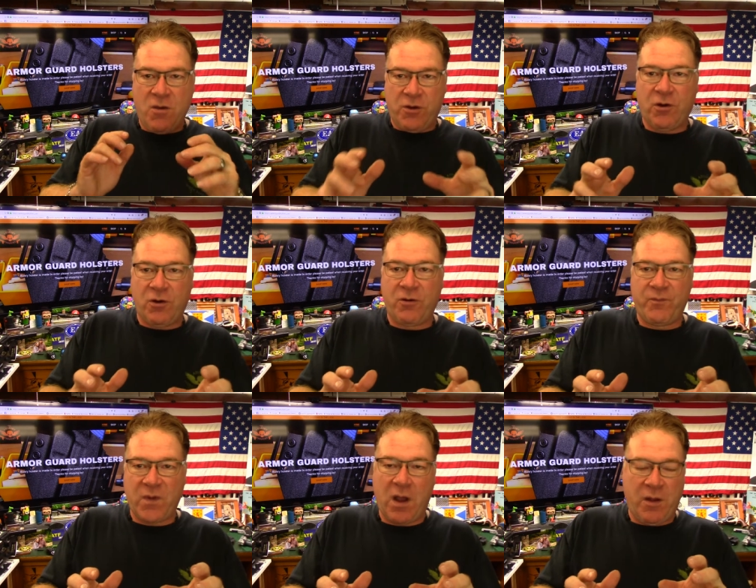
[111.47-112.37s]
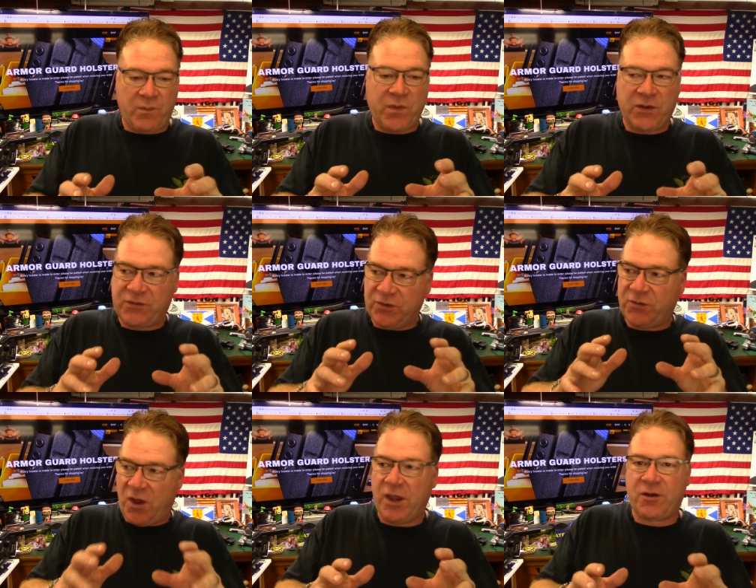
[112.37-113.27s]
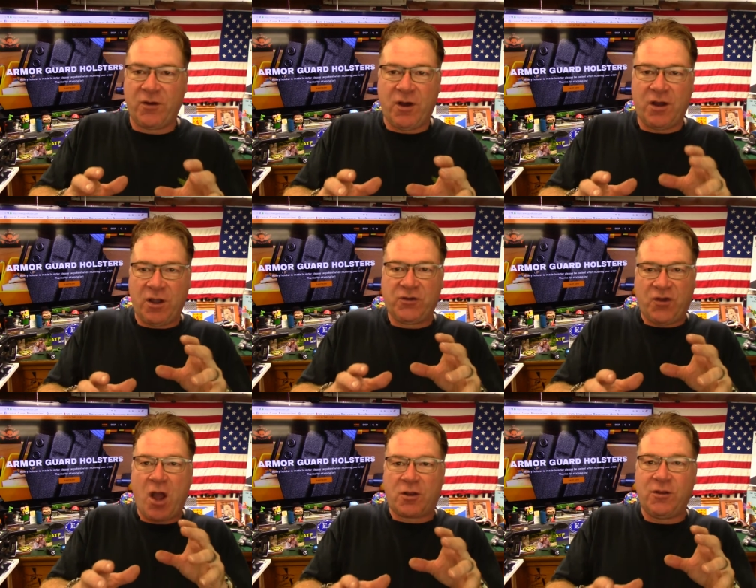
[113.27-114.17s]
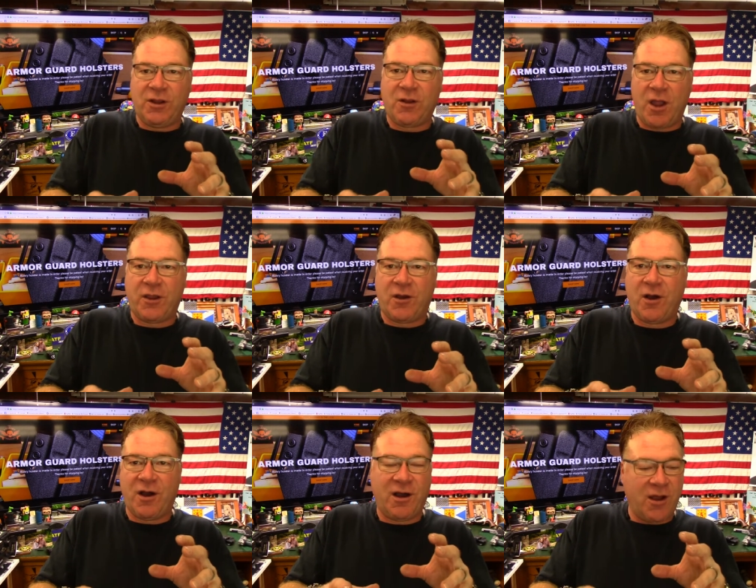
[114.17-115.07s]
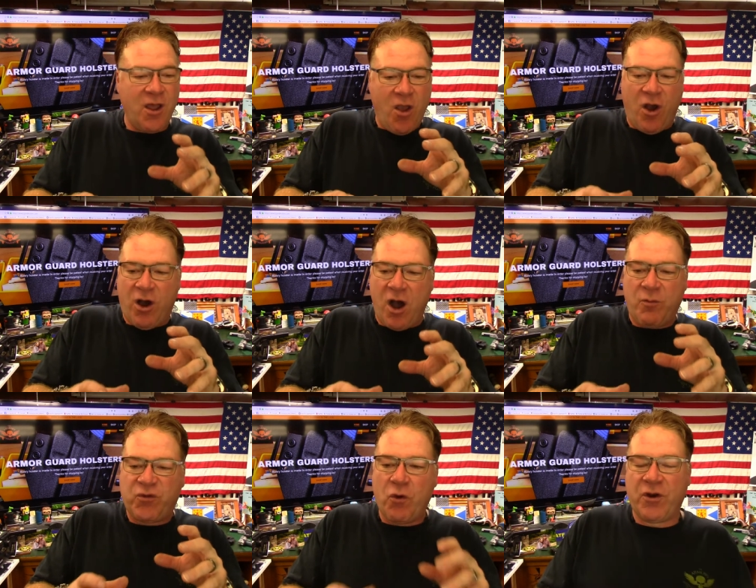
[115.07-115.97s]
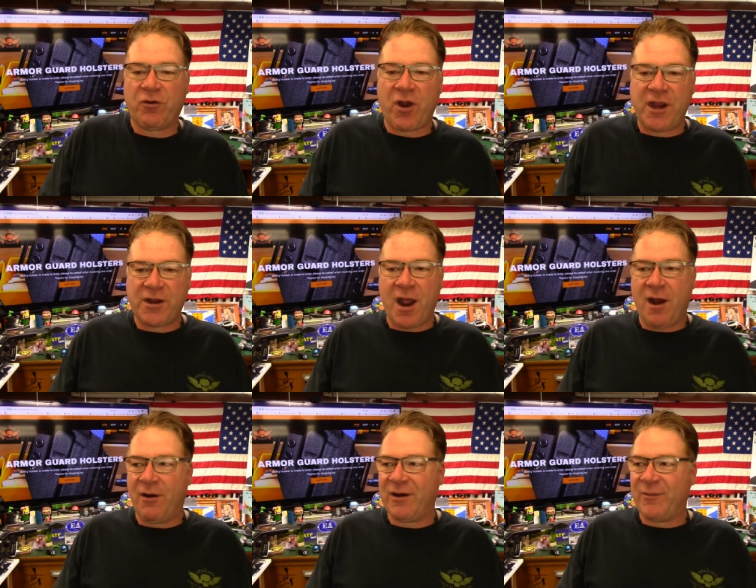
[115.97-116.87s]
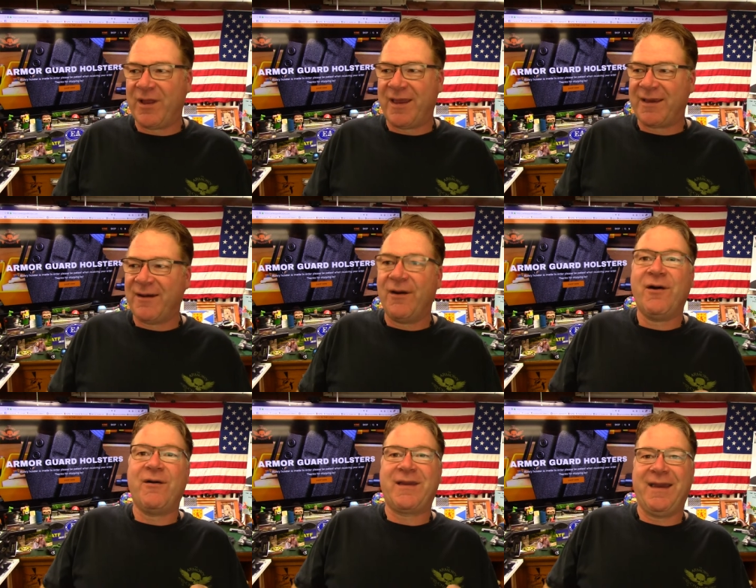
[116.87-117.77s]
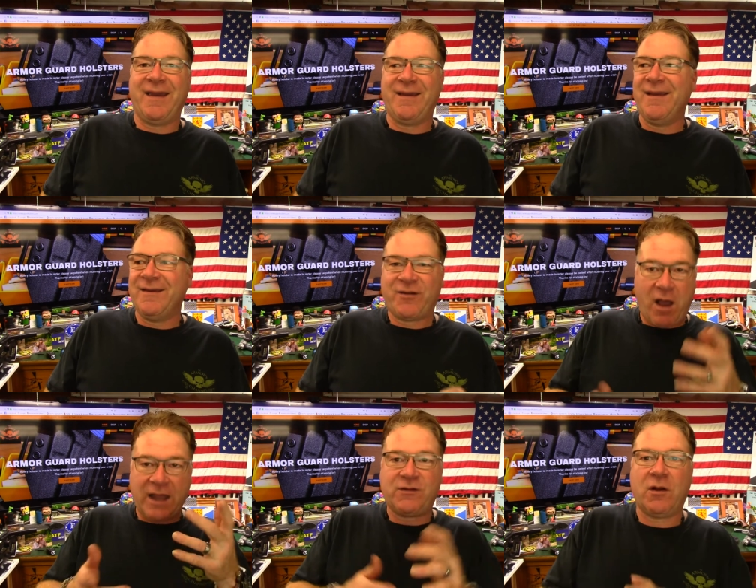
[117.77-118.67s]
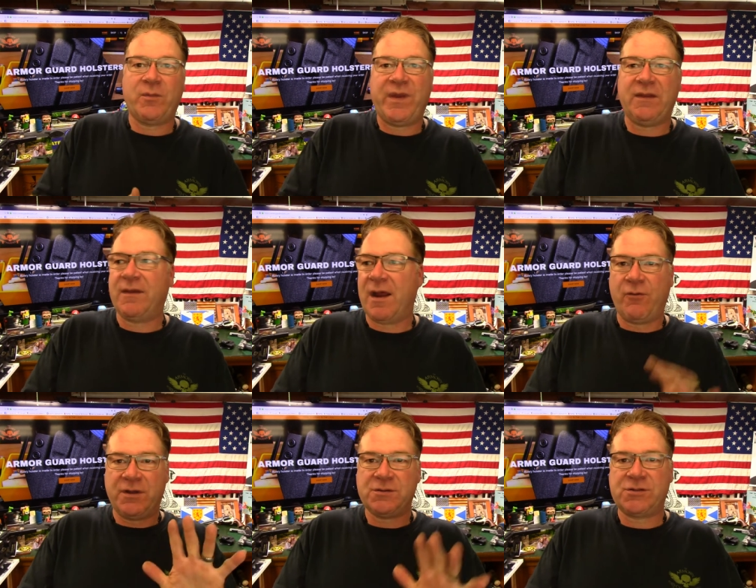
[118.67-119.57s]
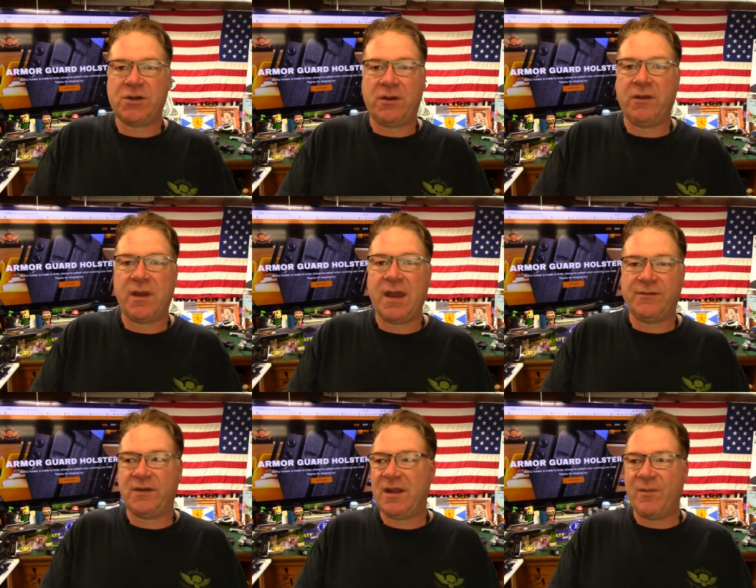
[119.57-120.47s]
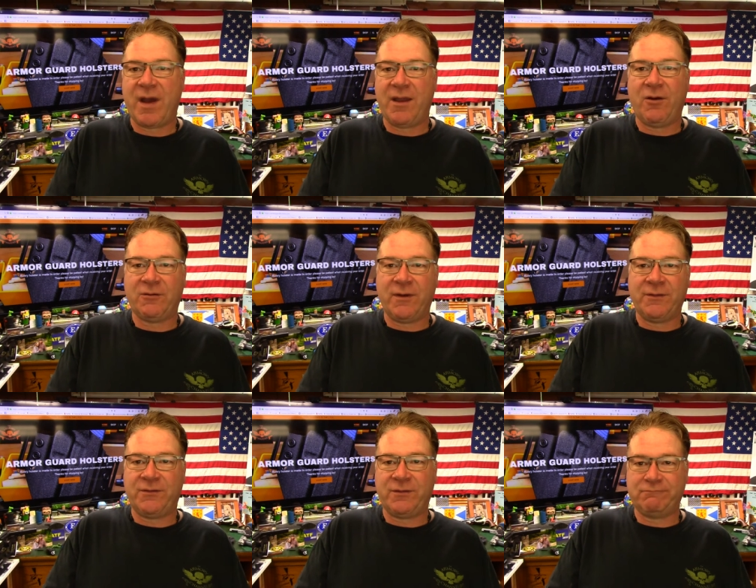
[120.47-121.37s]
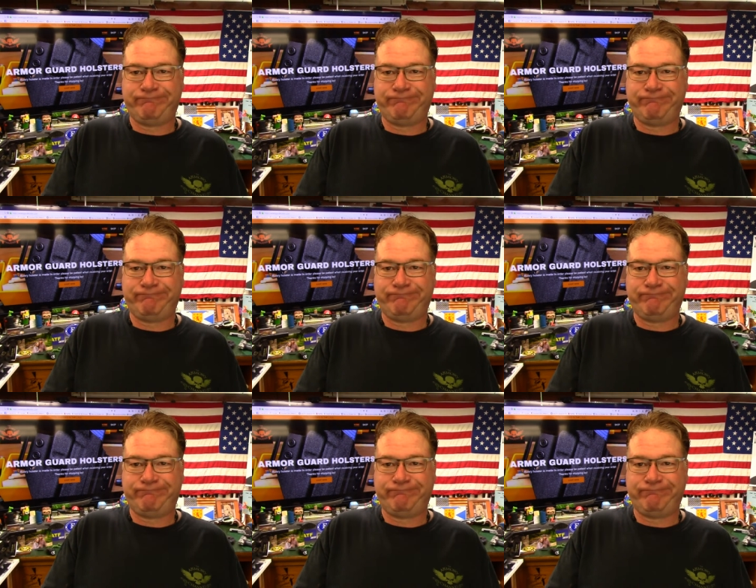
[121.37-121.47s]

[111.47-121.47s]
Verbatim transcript: you know I'm, this is like uh, exactly like uh, uh, I'm doing it right now. And I'm like, oh, okay. So I told Pete that I wouldn't show you guys any of my old ones.